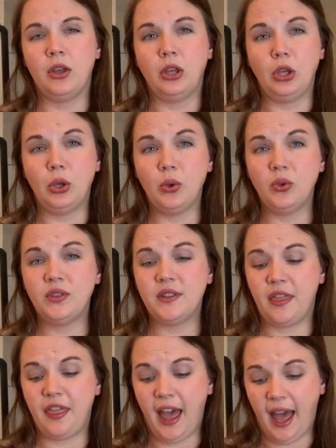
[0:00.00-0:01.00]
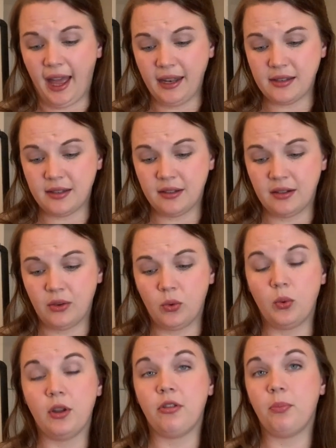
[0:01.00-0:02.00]
Use that
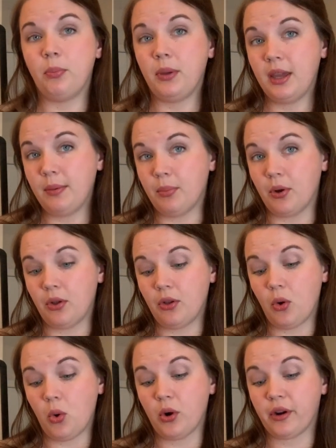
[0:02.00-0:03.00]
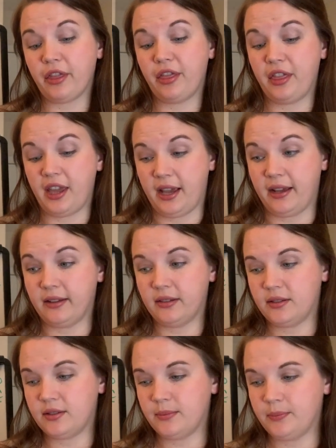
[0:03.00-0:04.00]
with people or
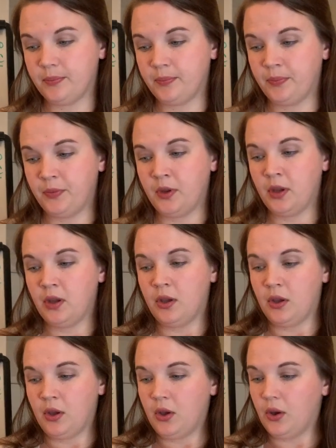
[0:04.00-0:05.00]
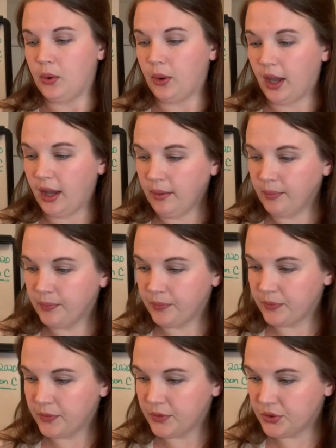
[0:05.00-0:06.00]
things. Okay,
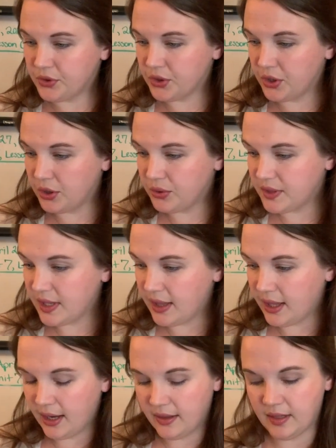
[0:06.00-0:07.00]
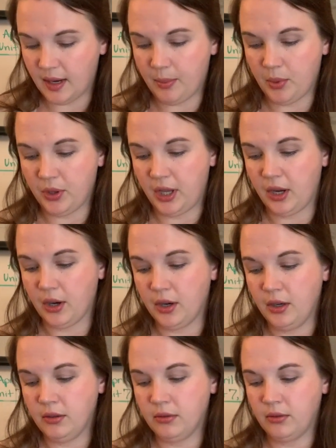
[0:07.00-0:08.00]
so you see the example
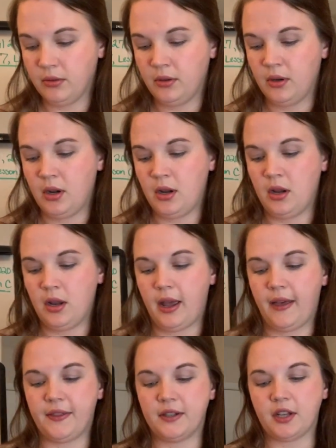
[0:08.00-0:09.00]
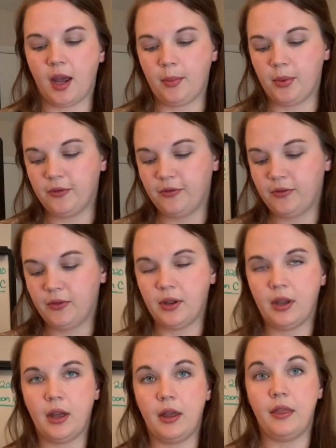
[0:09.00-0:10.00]
here at the top of
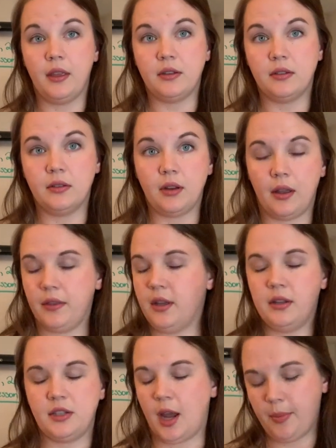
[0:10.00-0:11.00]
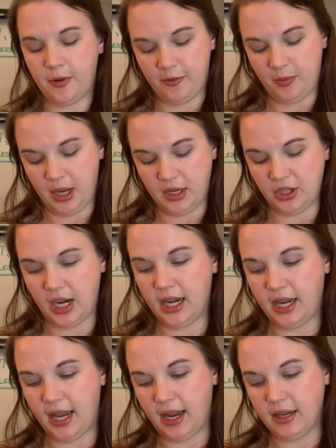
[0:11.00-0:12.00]
in the on the top of page
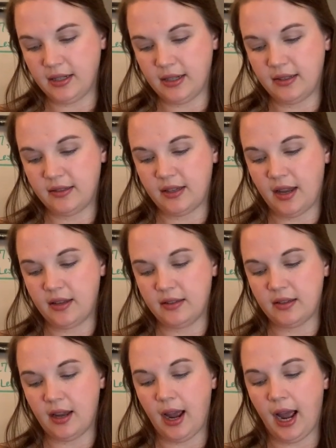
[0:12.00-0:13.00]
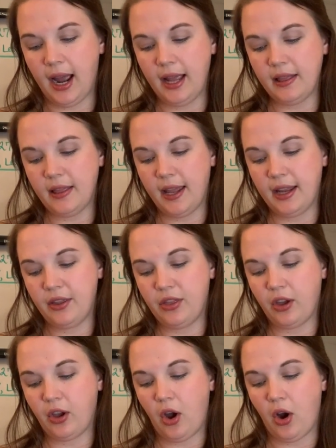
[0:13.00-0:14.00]
88 it says I like
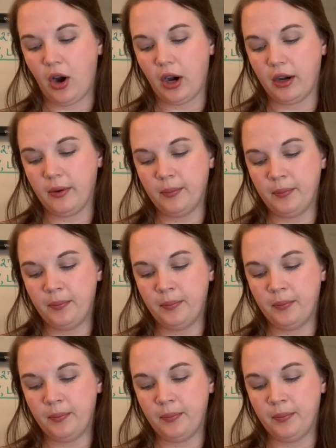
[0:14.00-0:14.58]
the car